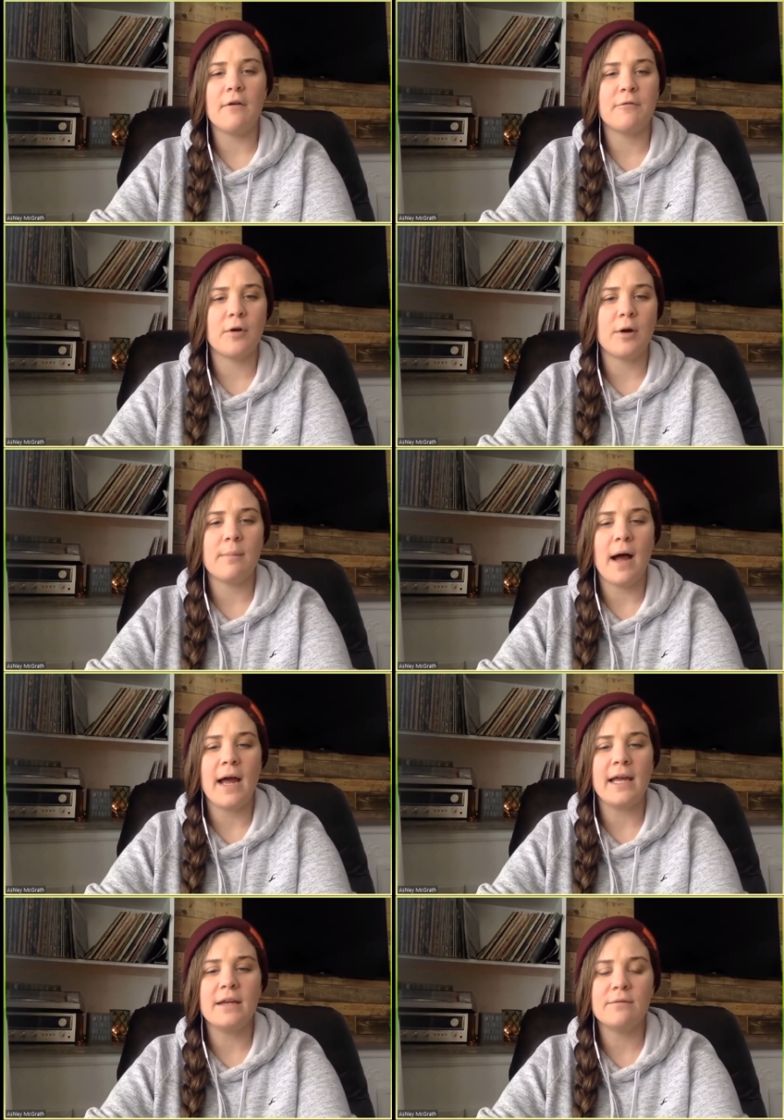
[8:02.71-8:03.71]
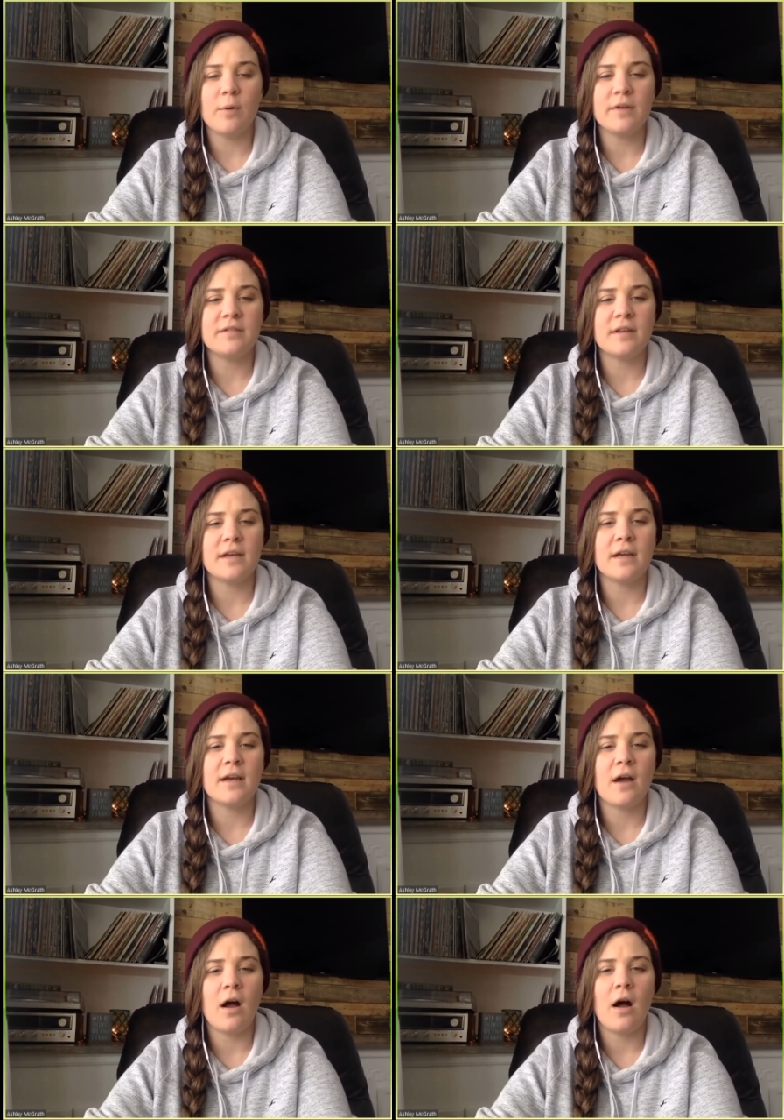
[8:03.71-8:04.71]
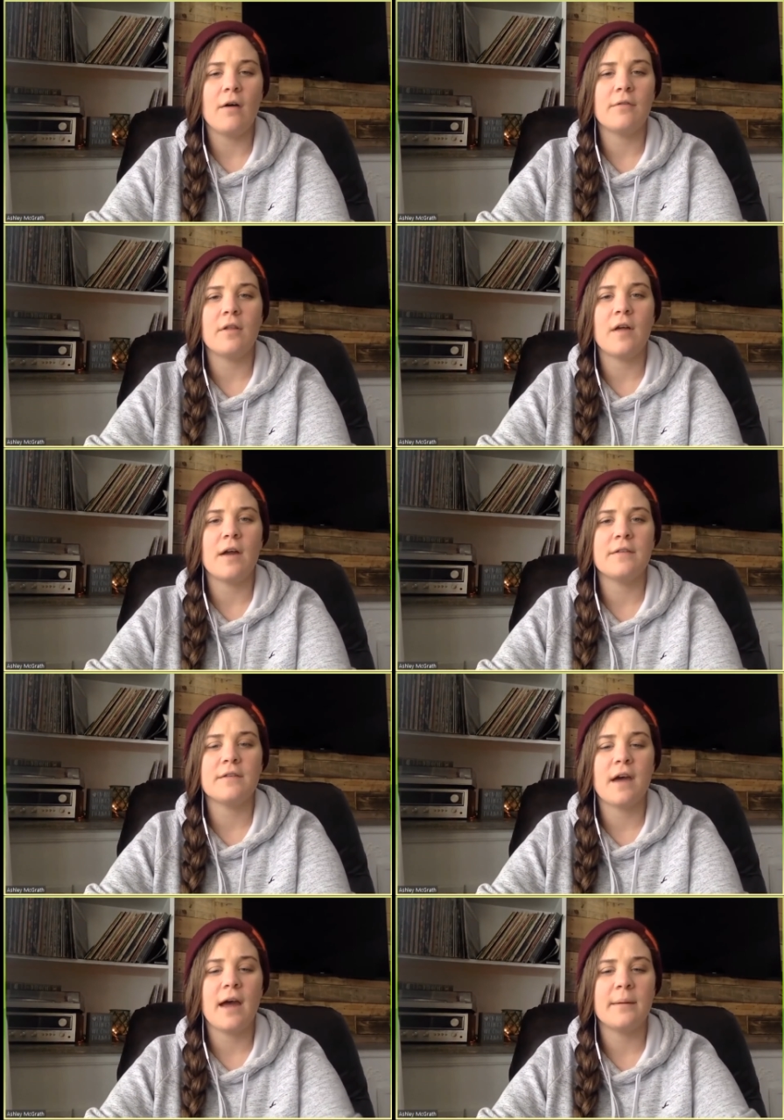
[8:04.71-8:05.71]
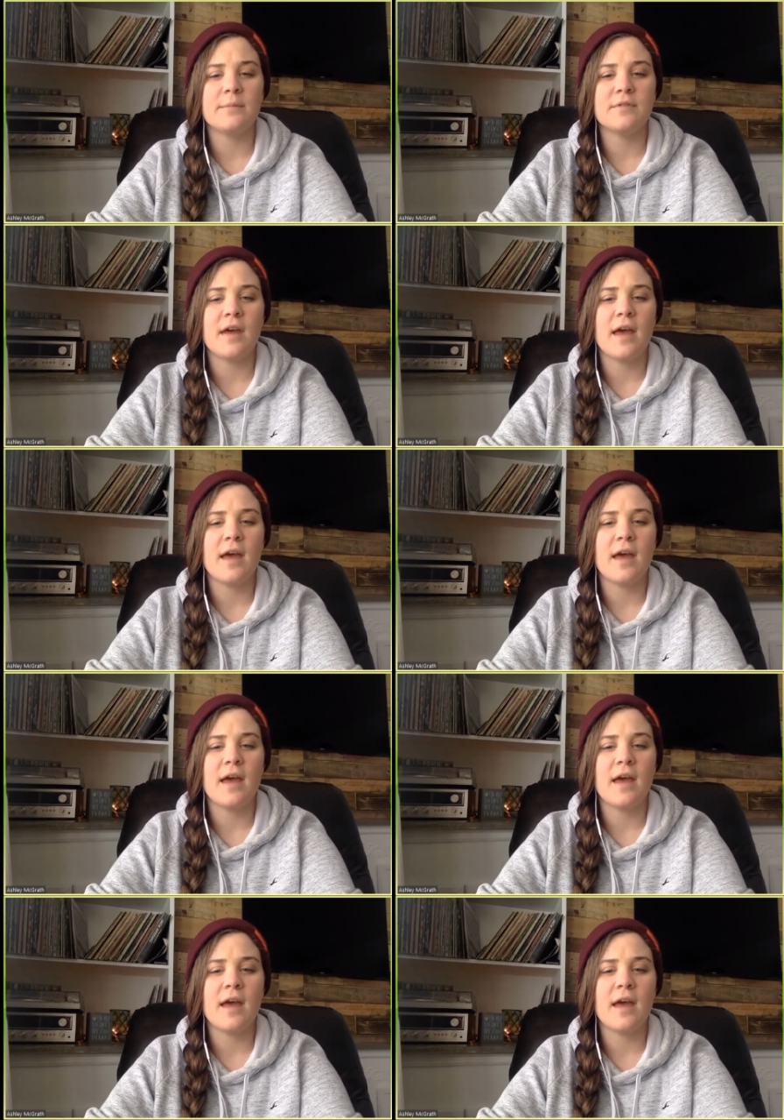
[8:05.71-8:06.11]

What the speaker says: for my invoicing a lot of the times.